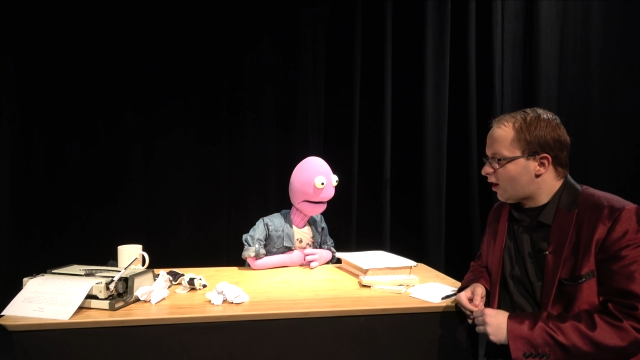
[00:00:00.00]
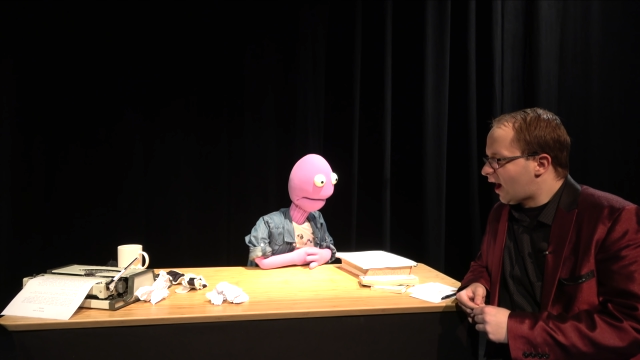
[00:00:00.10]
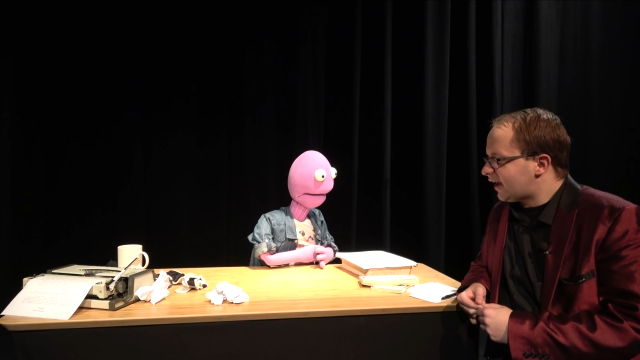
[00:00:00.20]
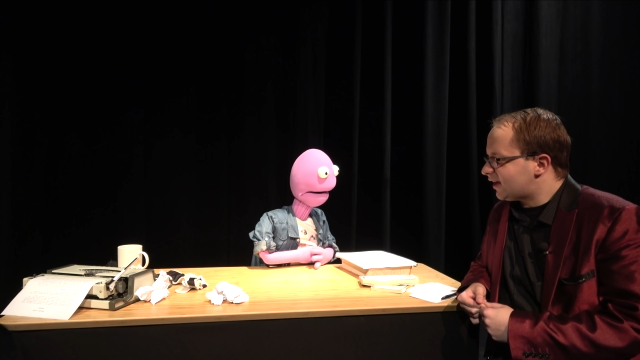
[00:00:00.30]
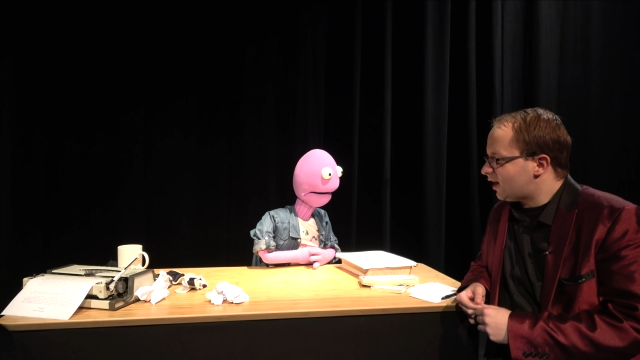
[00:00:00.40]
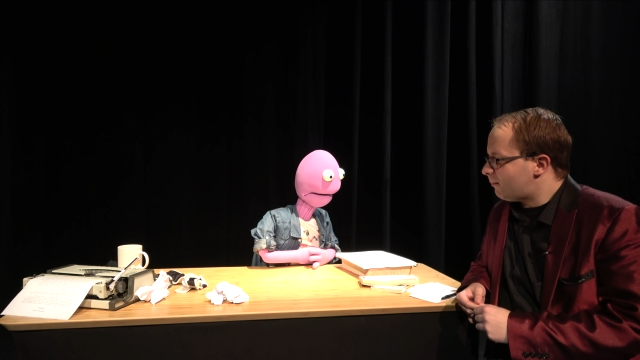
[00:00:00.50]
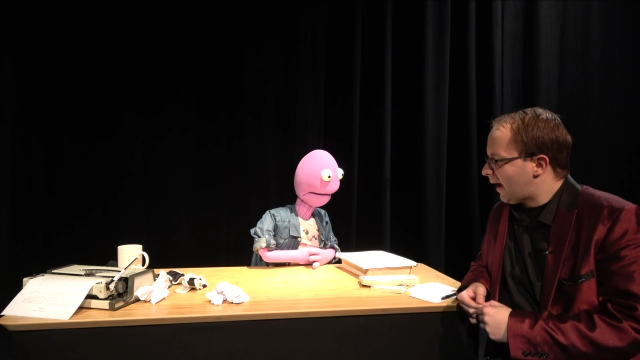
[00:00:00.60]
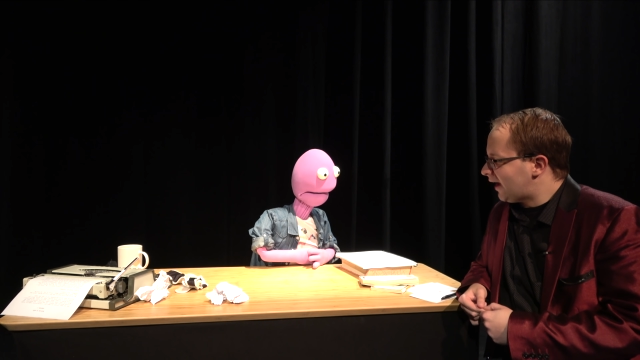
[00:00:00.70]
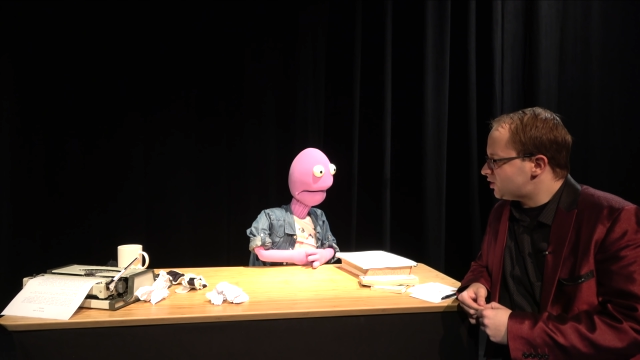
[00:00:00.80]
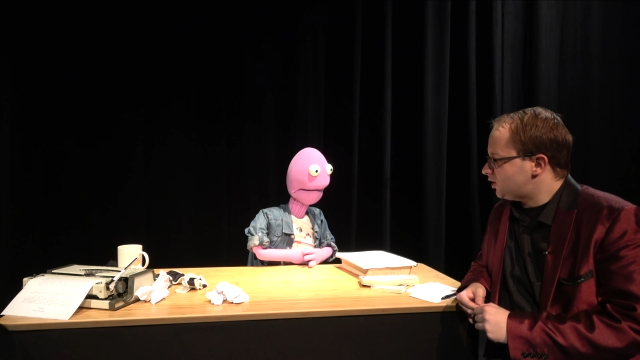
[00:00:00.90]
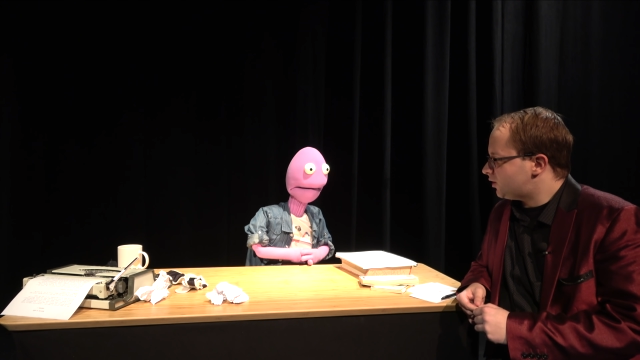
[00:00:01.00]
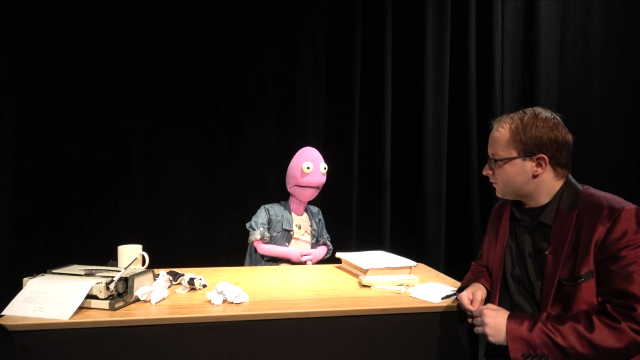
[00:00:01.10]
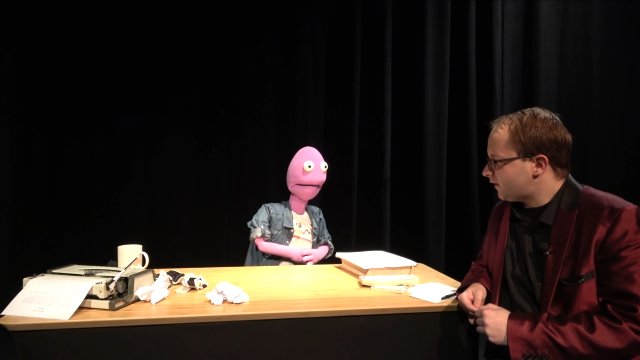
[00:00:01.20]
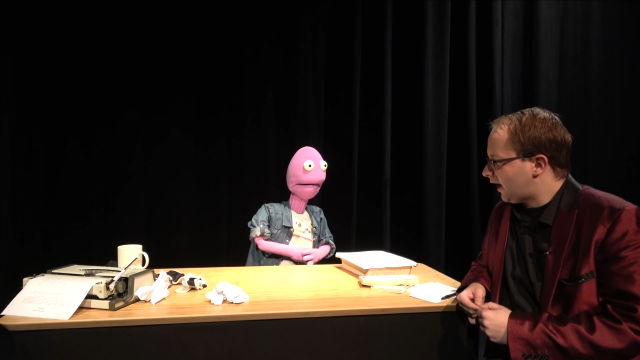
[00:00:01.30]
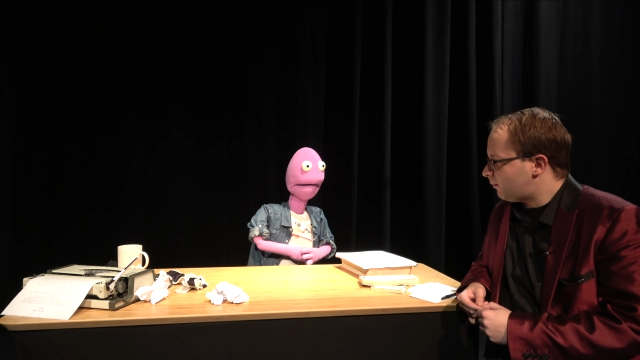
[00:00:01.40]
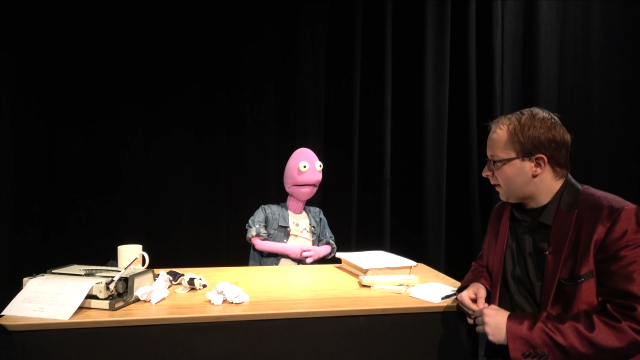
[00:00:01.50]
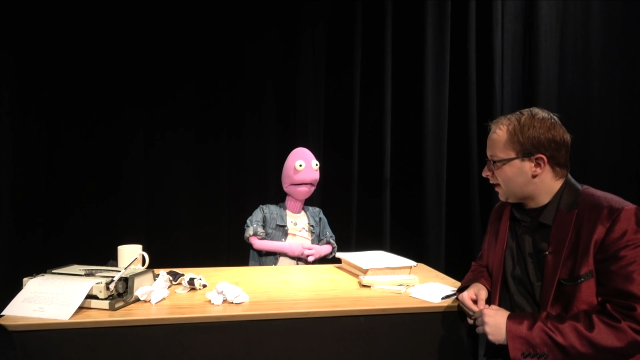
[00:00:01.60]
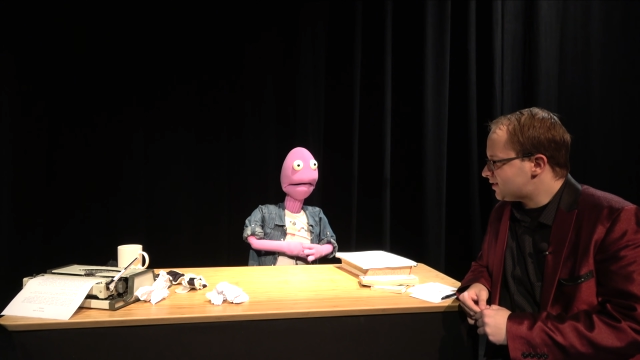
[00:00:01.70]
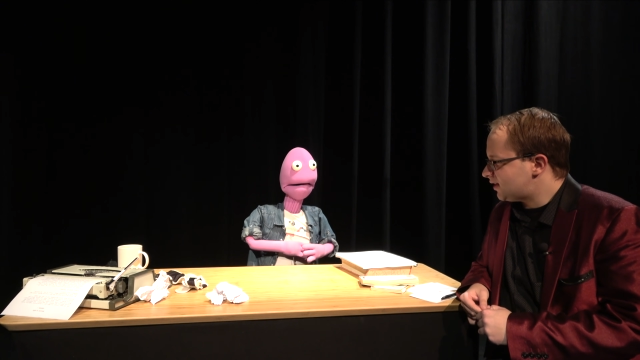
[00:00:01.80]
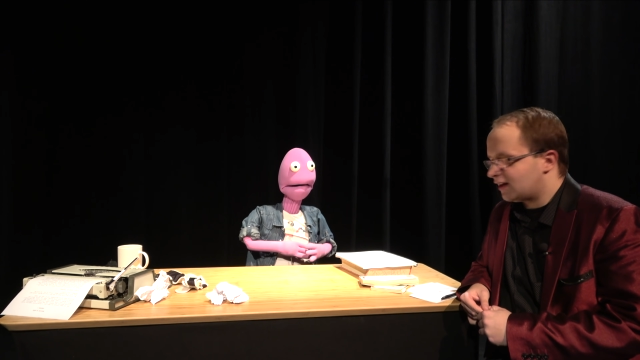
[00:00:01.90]
Well, I can imagine your fan
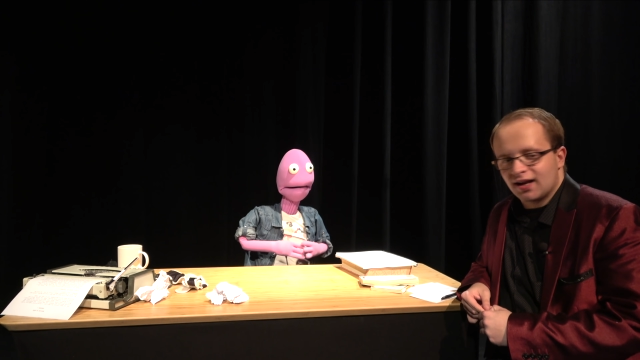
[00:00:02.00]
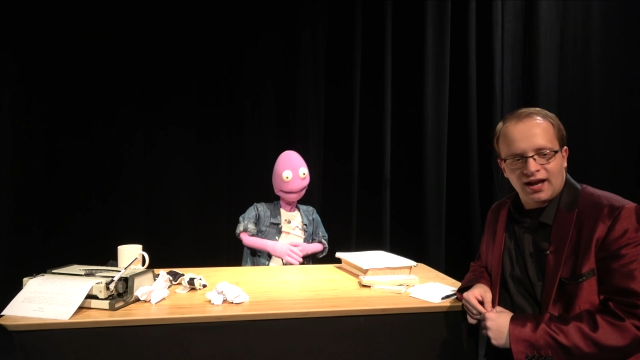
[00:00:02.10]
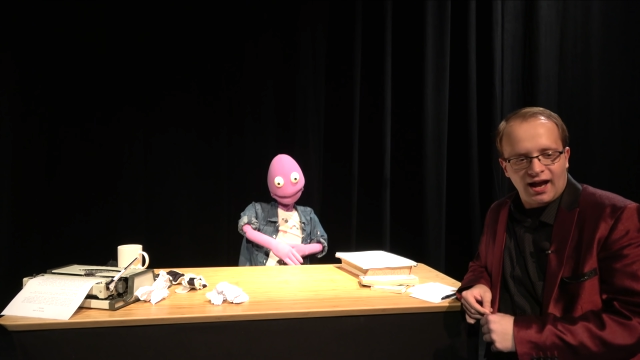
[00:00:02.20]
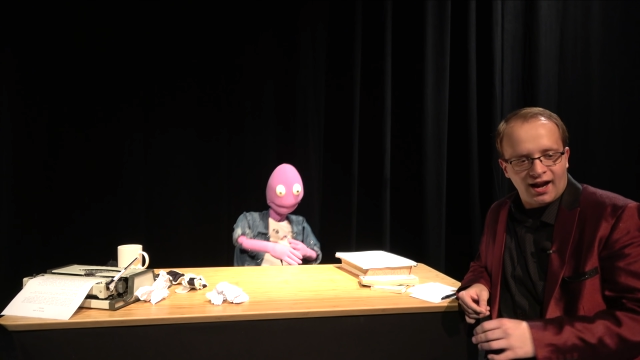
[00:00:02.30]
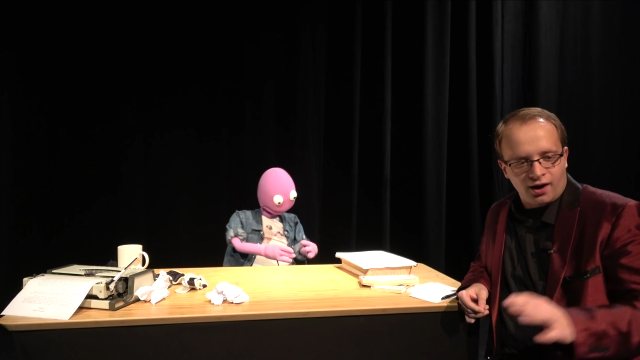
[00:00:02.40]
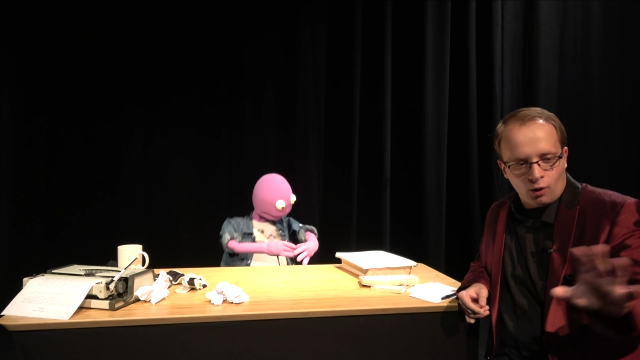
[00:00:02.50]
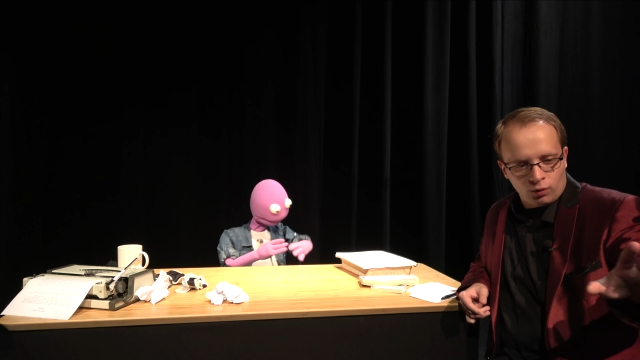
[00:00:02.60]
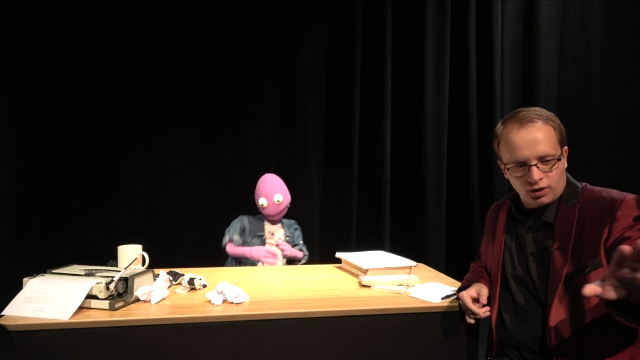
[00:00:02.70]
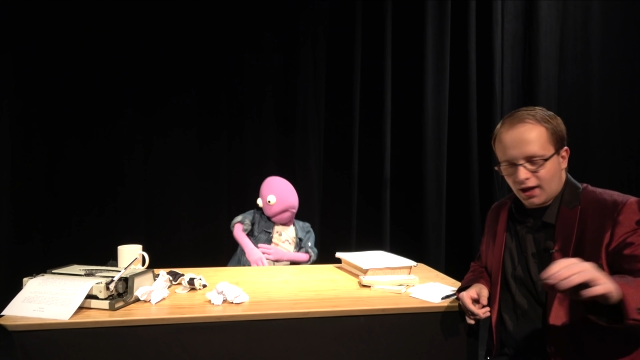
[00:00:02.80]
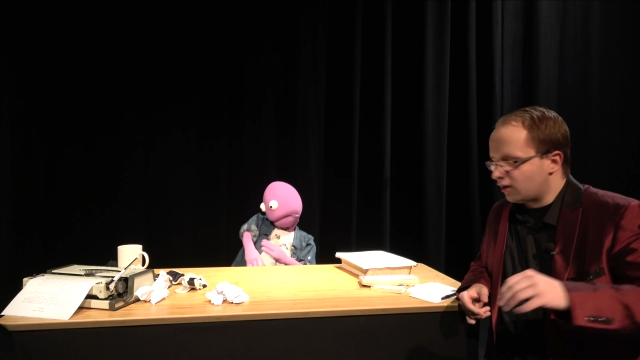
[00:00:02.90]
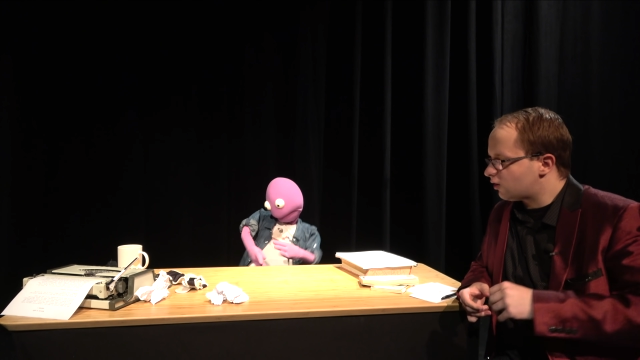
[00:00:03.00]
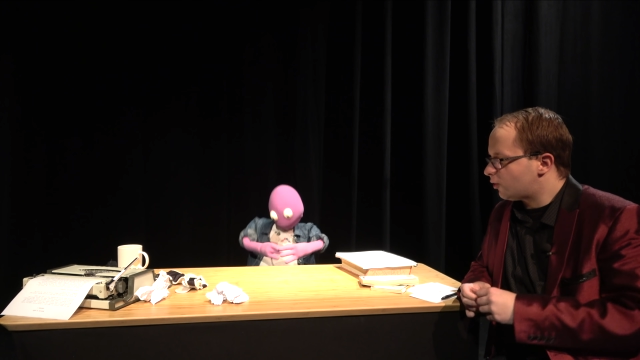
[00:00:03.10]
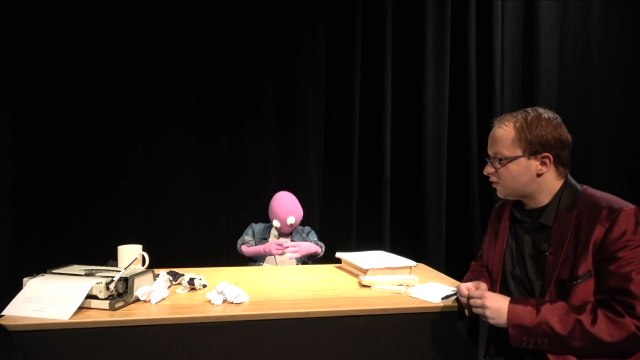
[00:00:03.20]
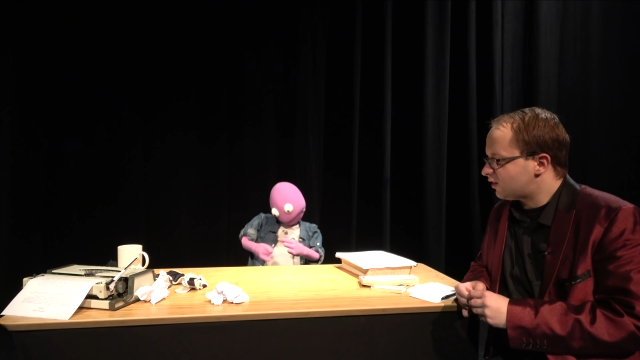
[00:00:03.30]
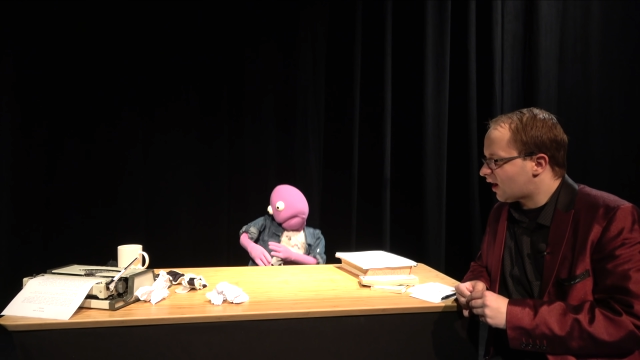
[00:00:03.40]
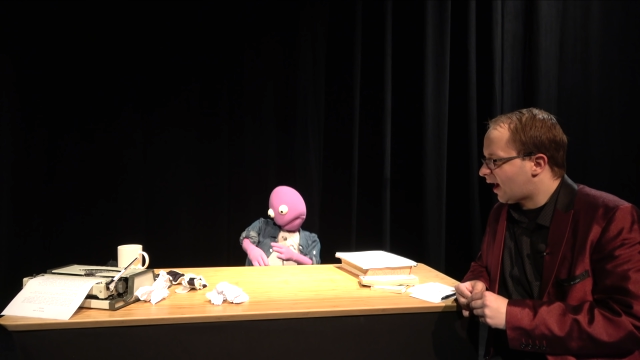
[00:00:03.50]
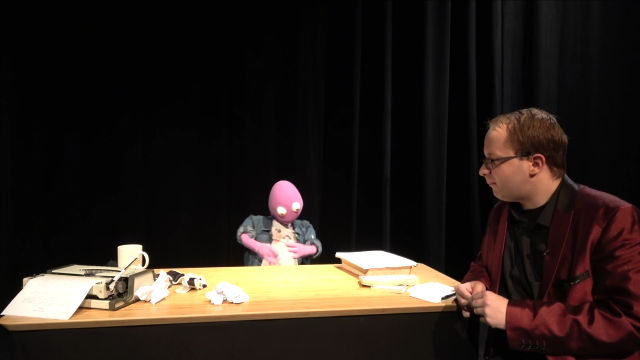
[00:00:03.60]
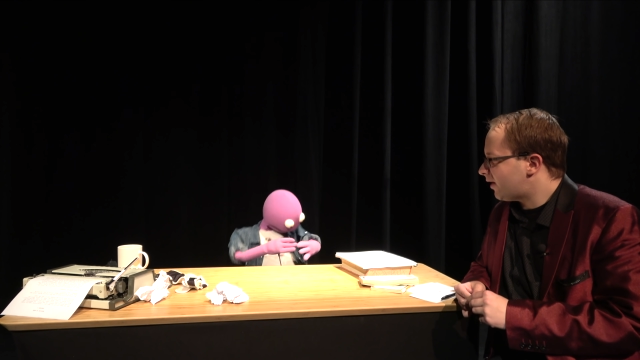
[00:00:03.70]
base and I know we're getting close to time,